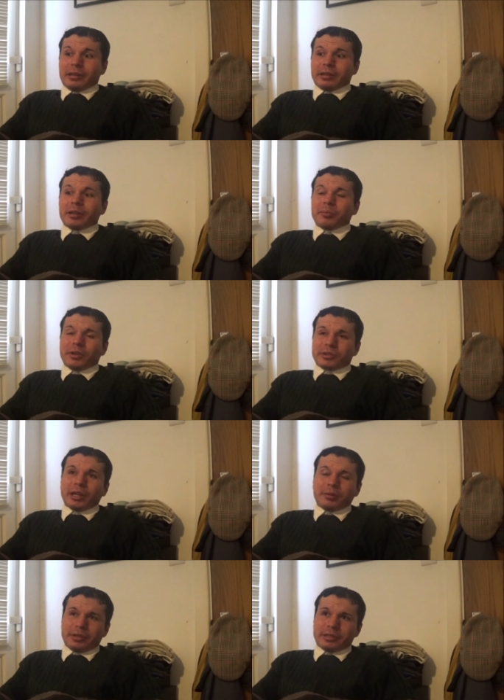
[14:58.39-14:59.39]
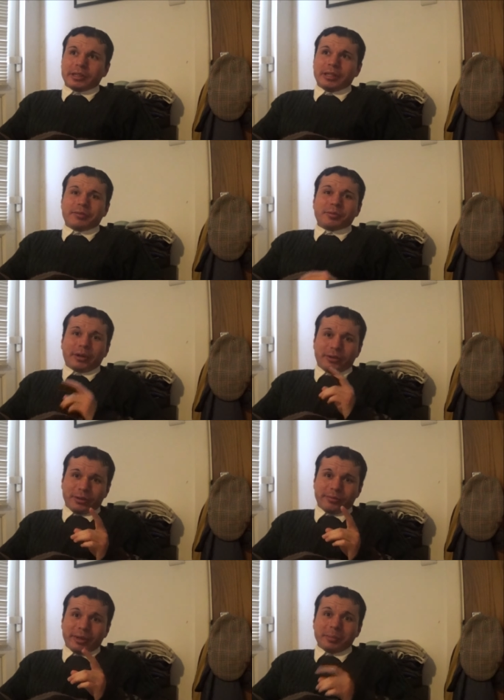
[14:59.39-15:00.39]
than what I received one
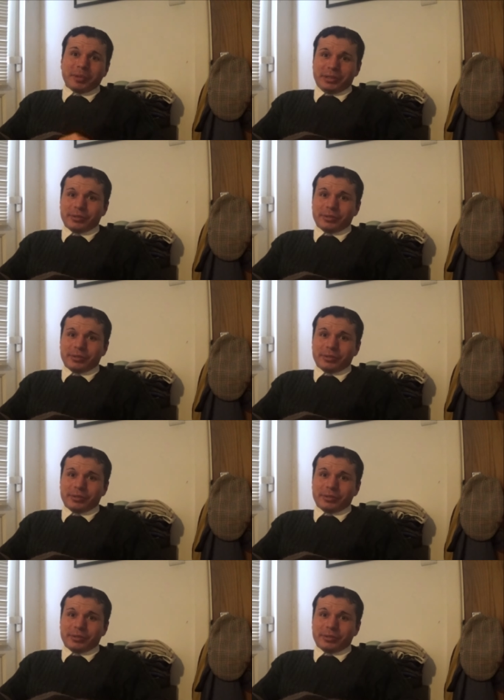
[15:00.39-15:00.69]
November